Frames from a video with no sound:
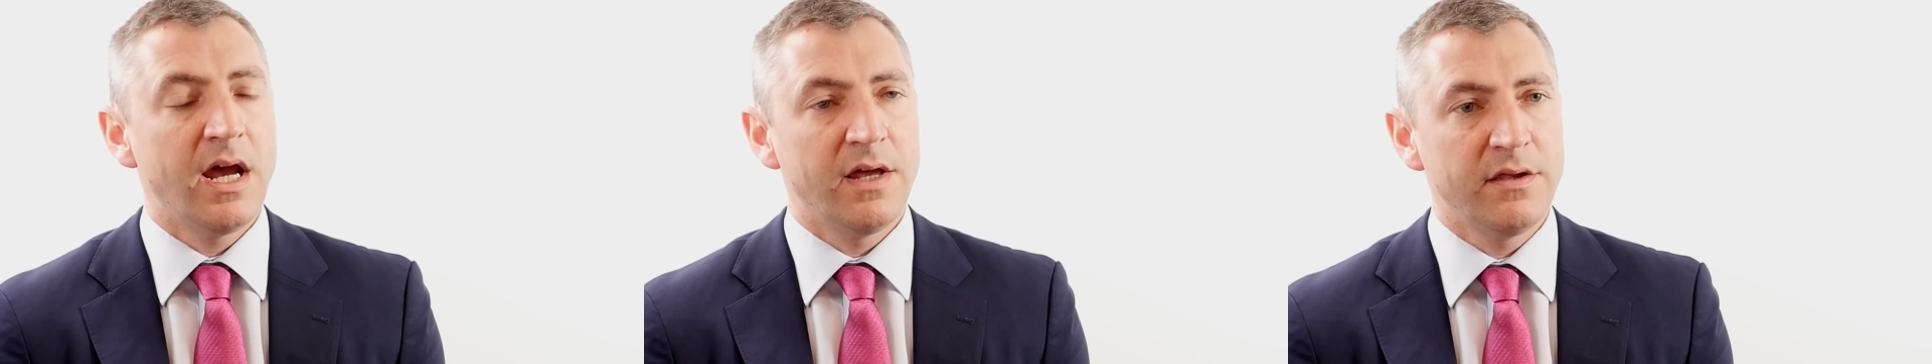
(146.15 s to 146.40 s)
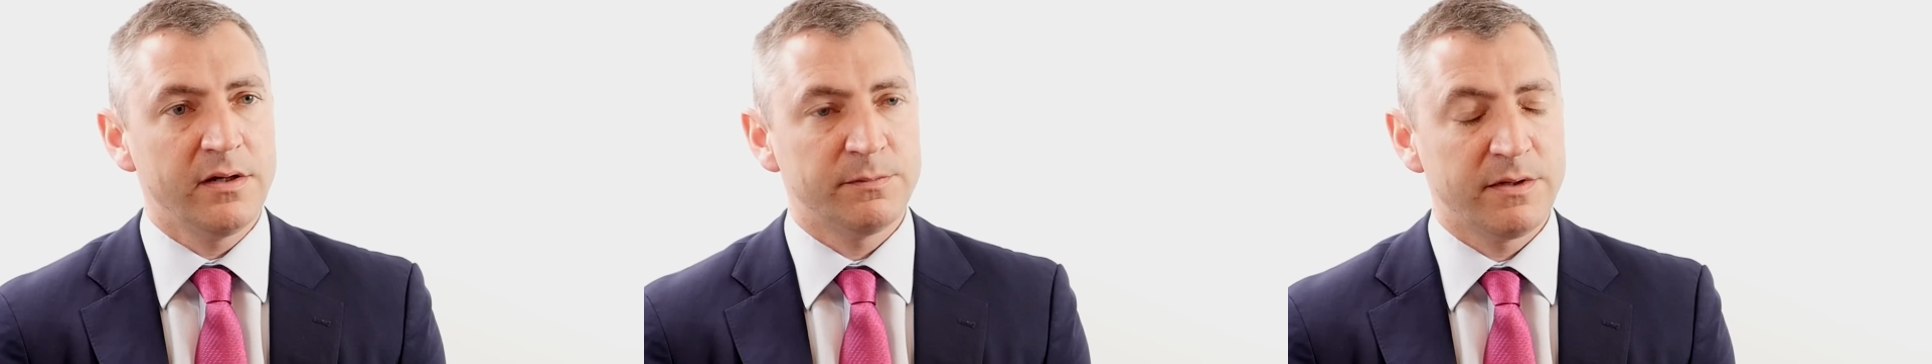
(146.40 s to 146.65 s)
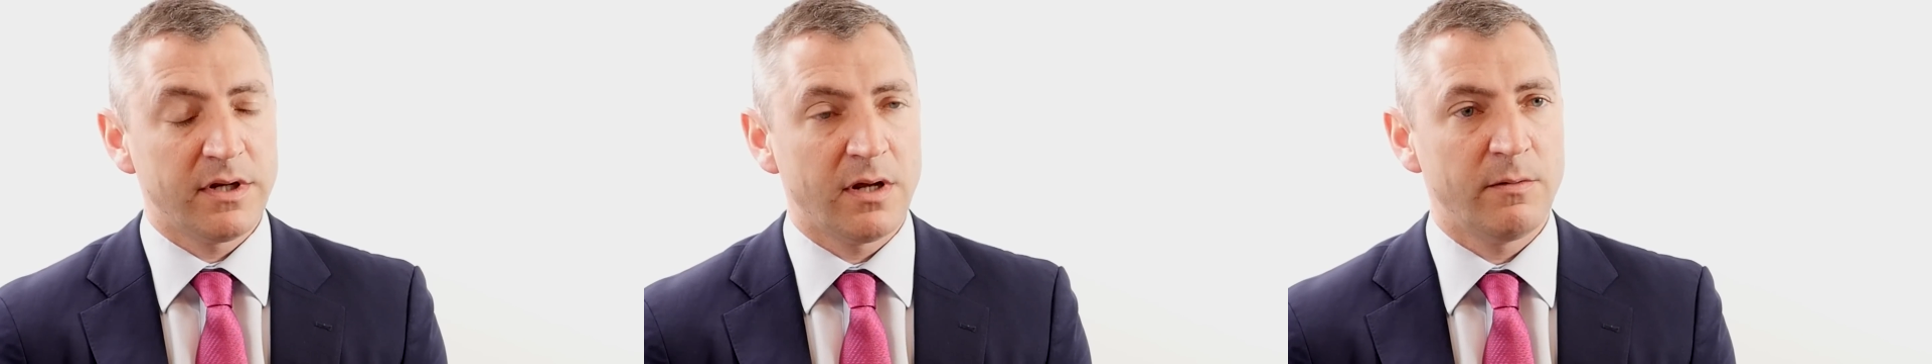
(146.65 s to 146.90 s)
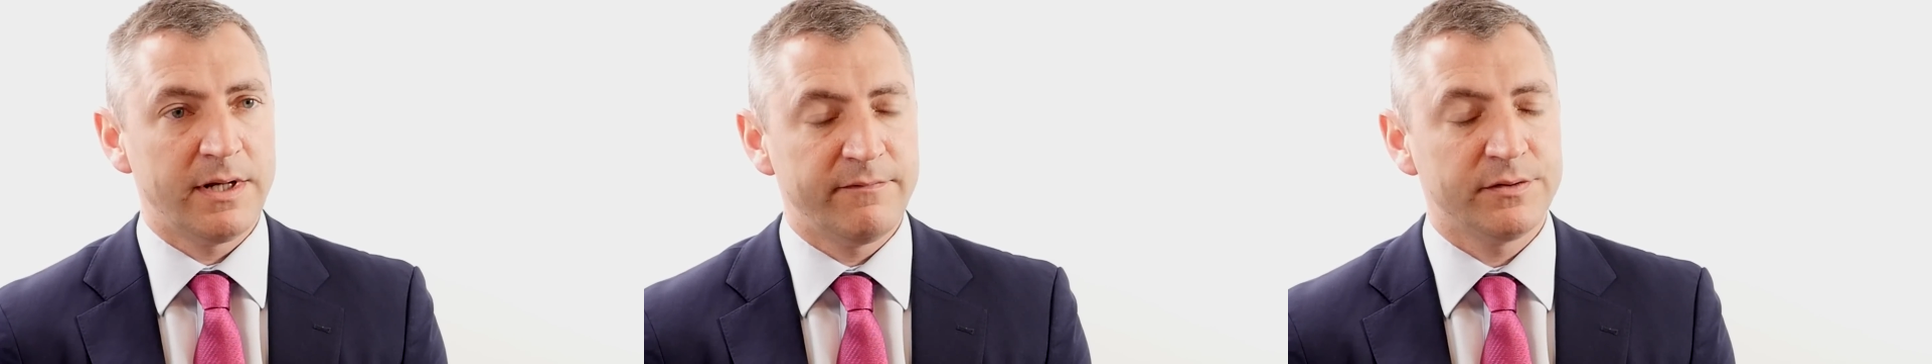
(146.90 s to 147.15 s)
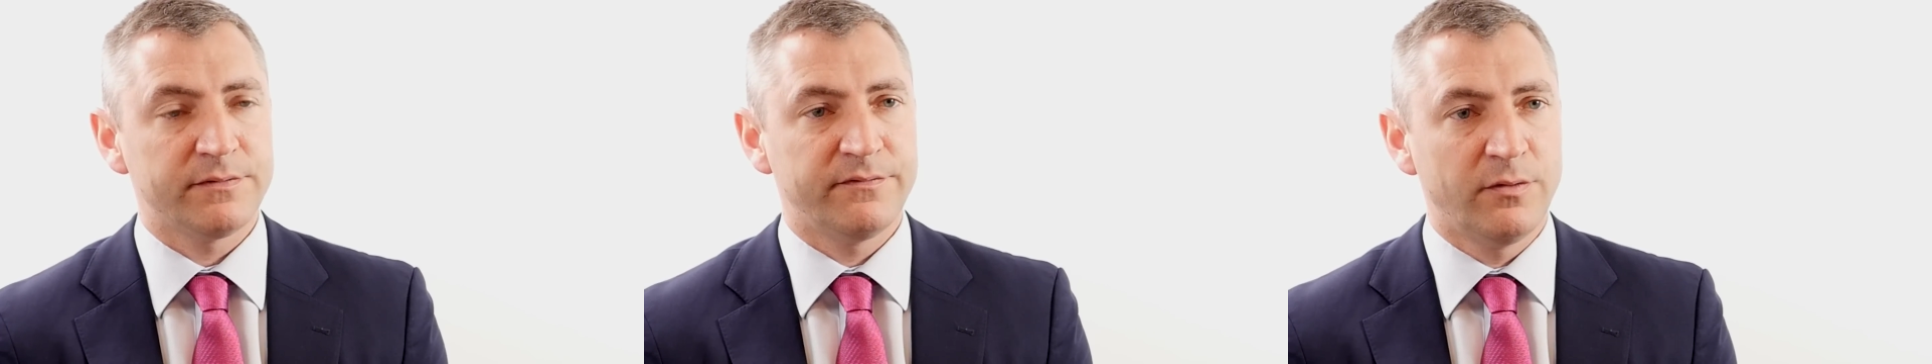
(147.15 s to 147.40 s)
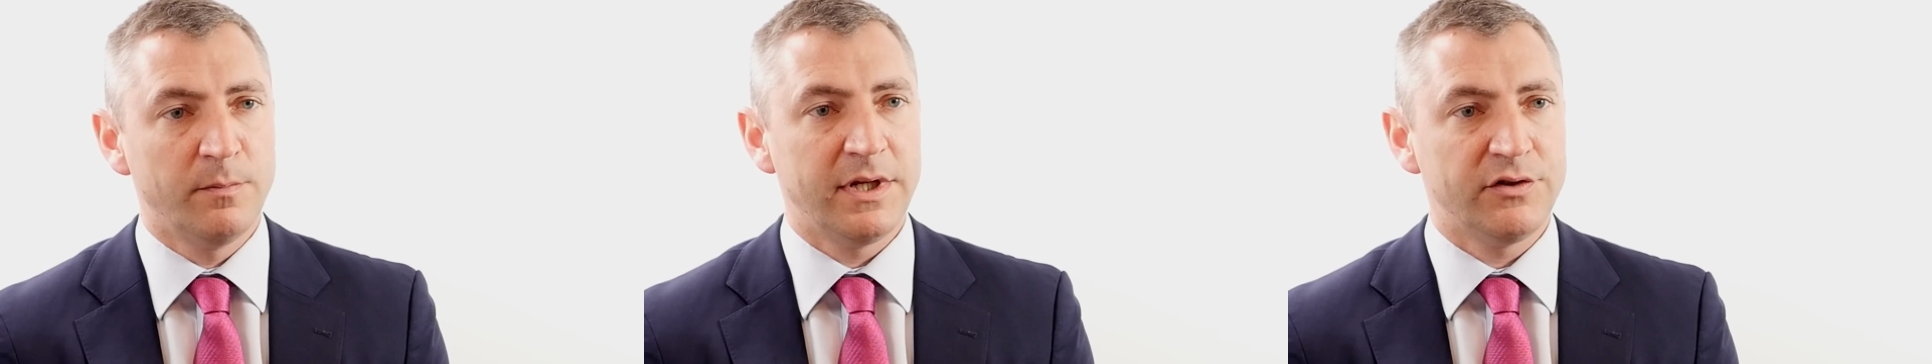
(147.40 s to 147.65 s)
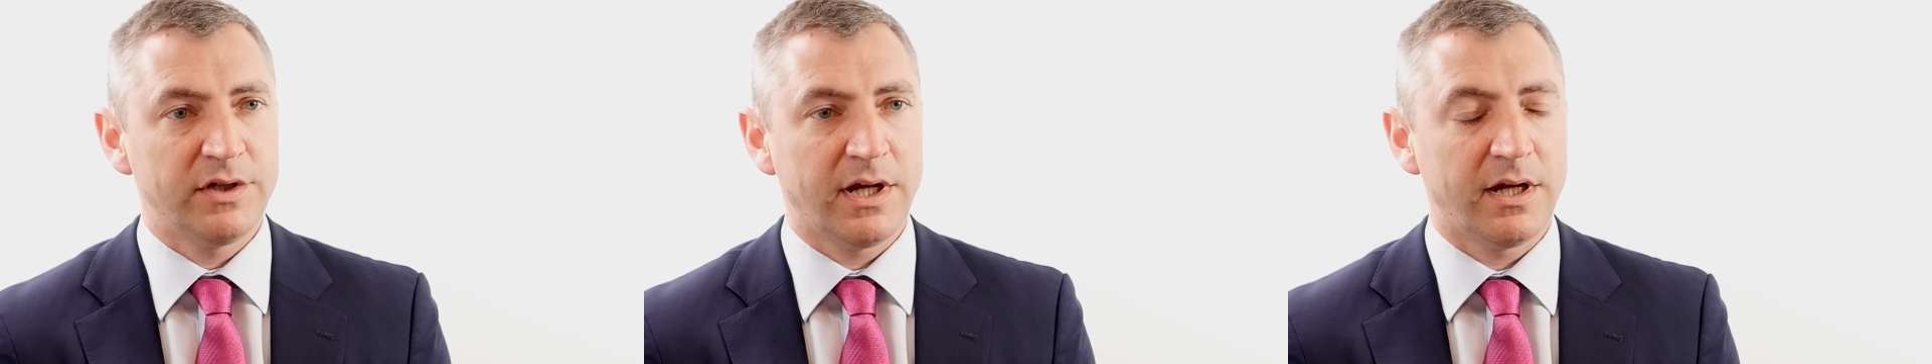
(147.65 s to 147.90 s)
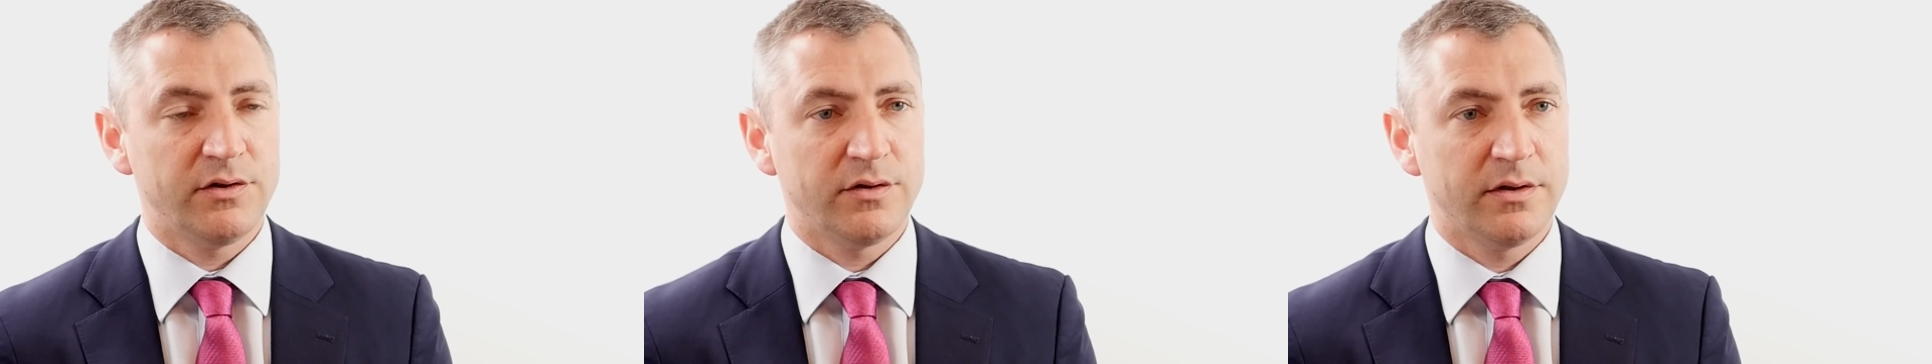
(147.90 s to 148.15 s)
and those with lower levels of formal
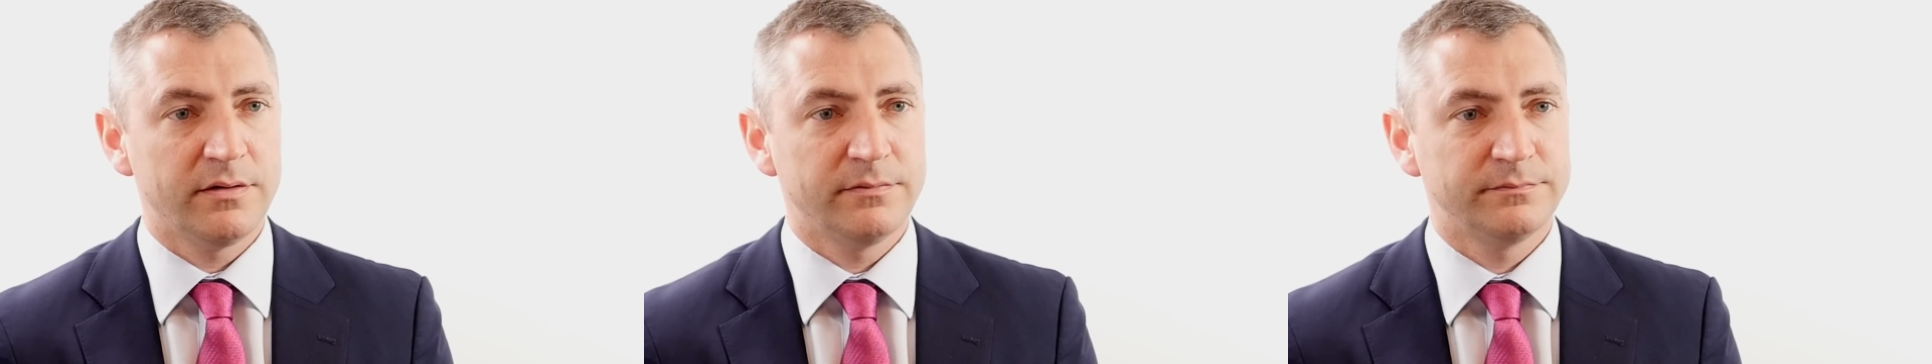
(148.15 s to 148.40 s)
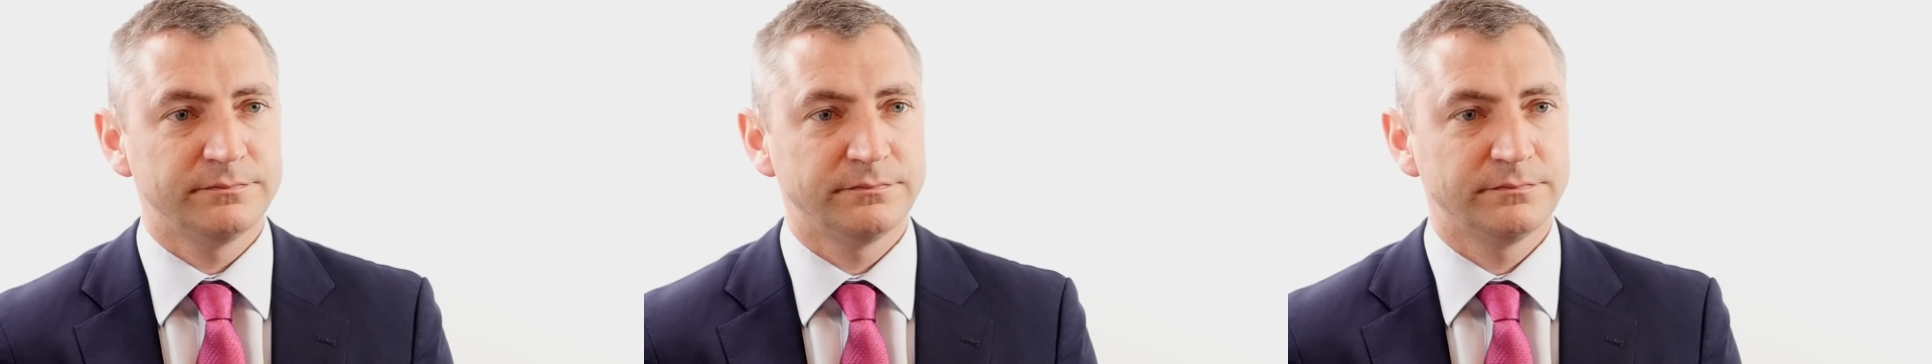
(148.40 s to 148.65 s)
education.